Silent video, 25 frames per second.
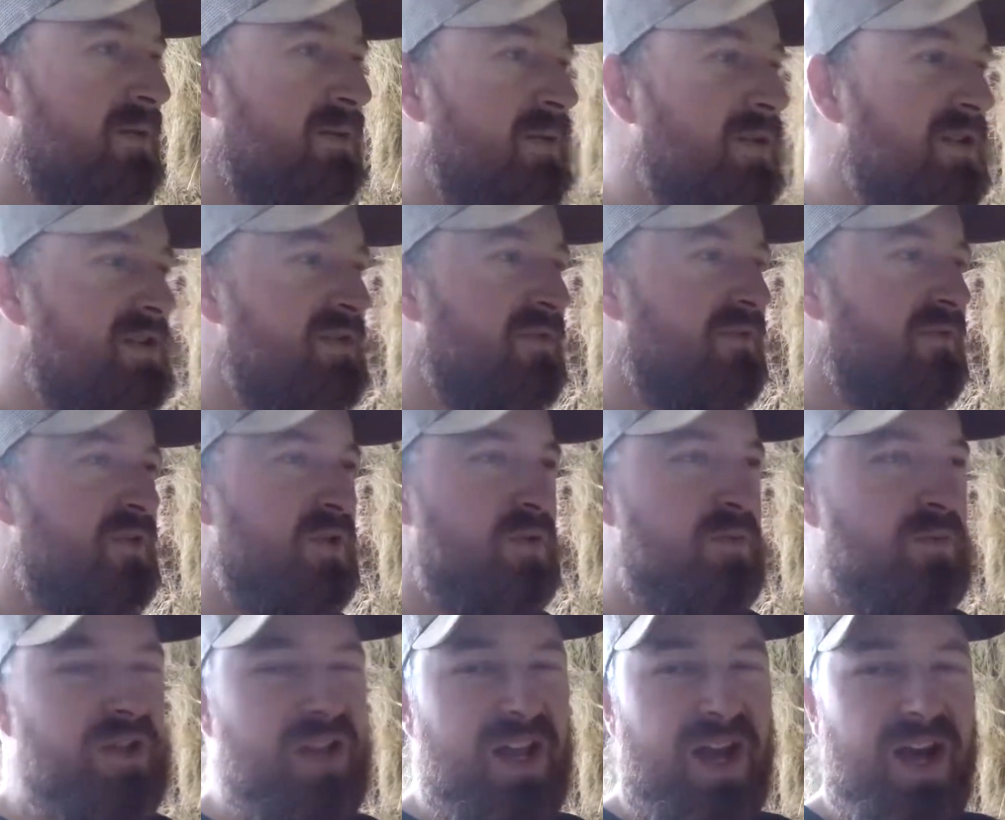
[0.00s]
was a few
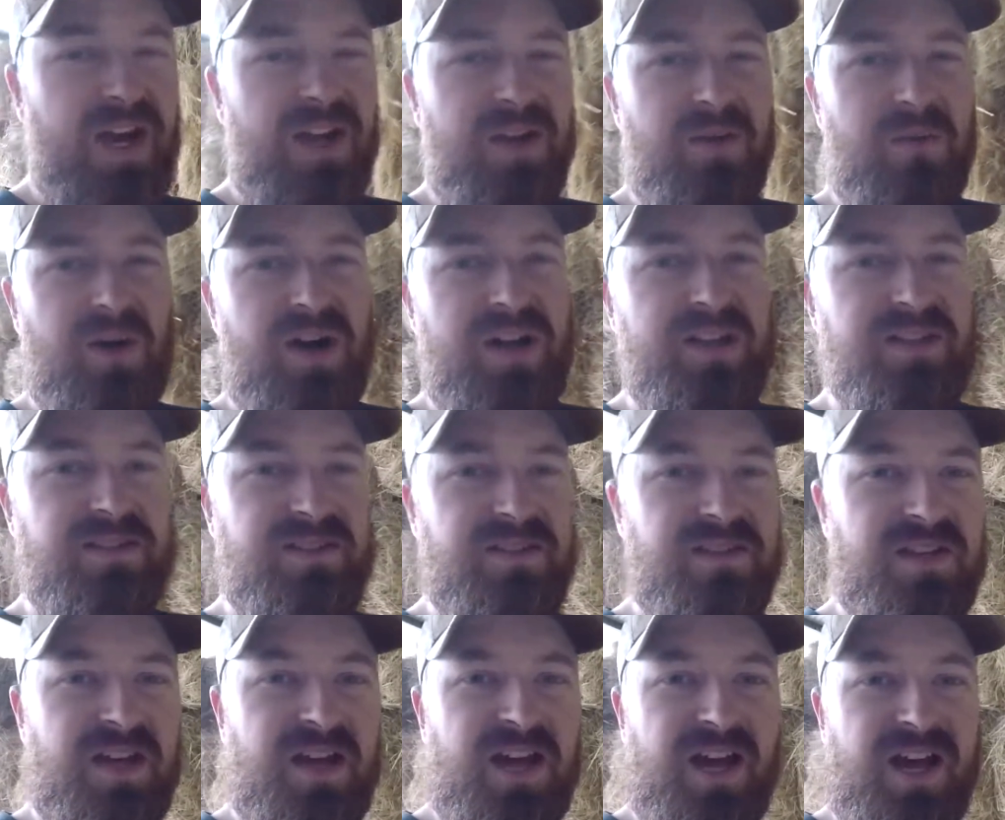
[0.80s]
banana
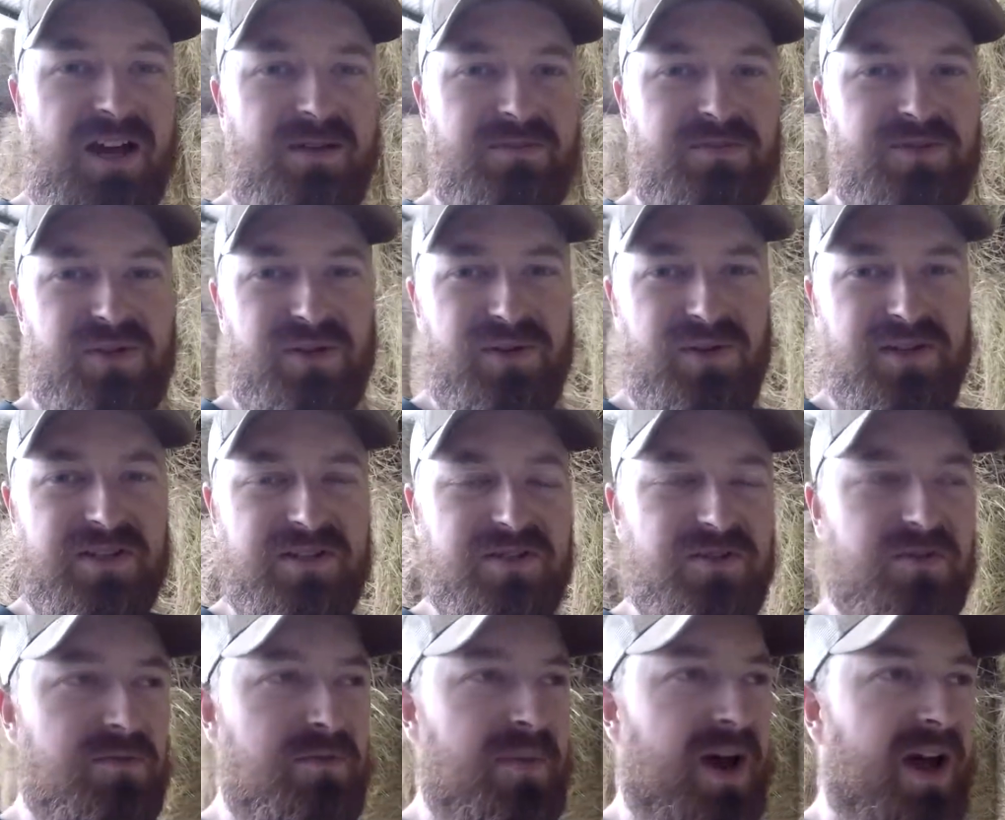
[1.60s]
ones. Talking
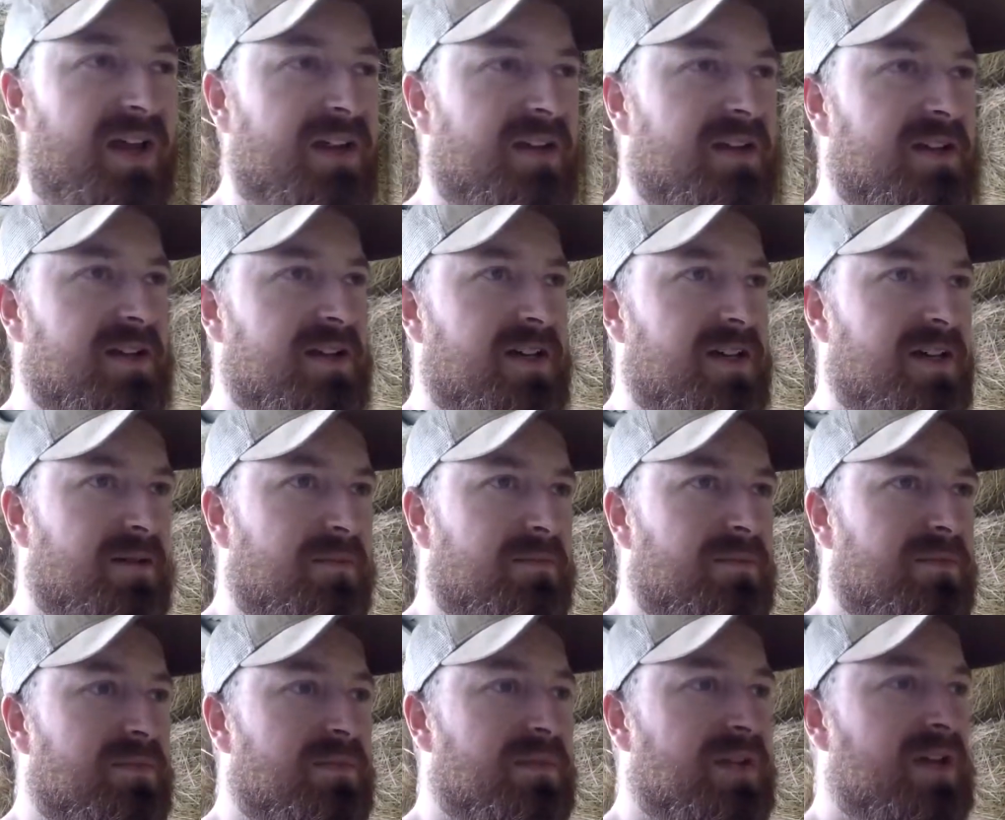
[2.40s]
to a mate
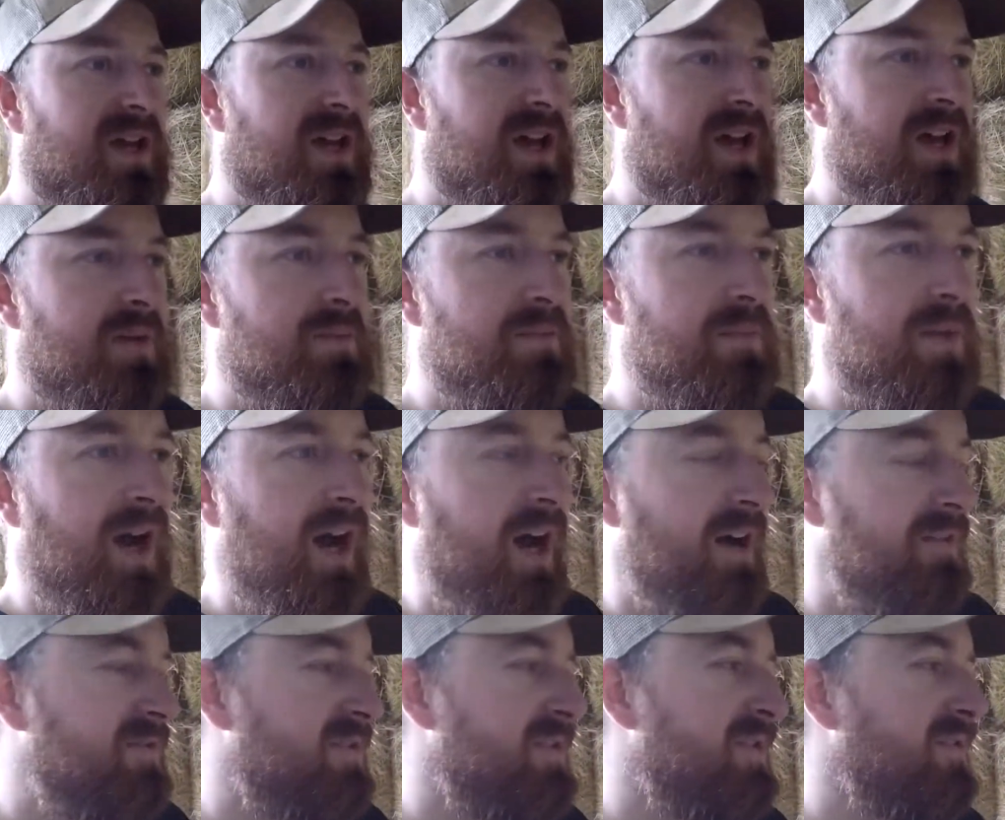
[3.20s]

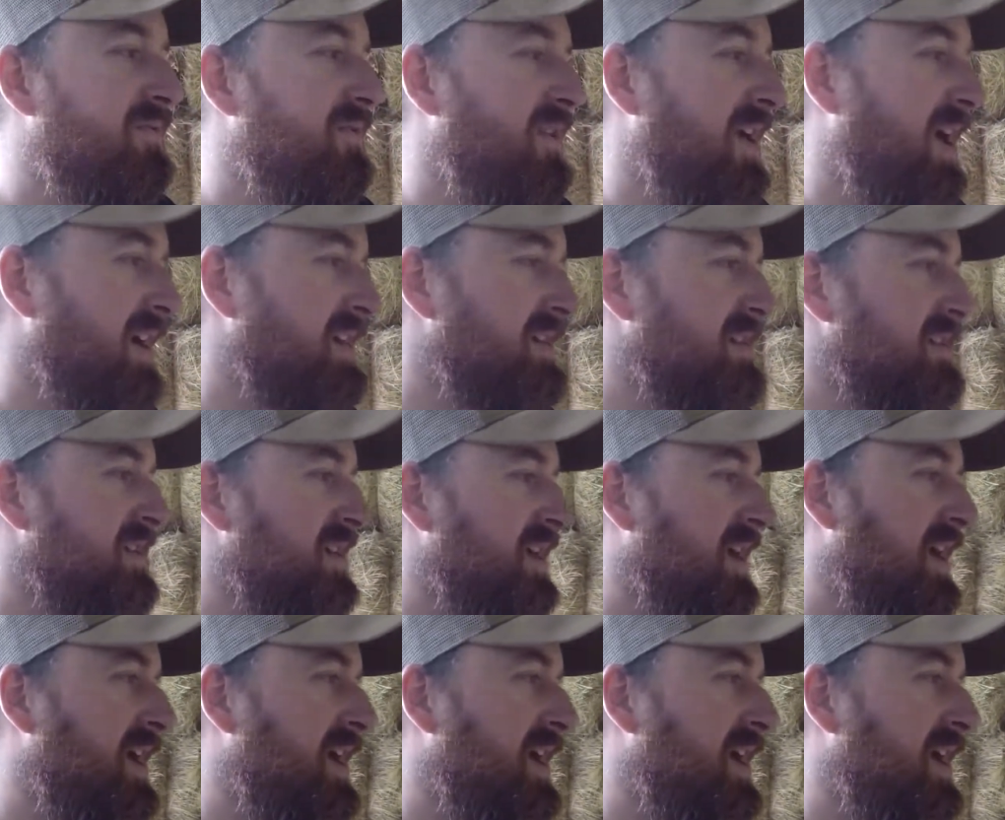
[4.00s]
after the fact,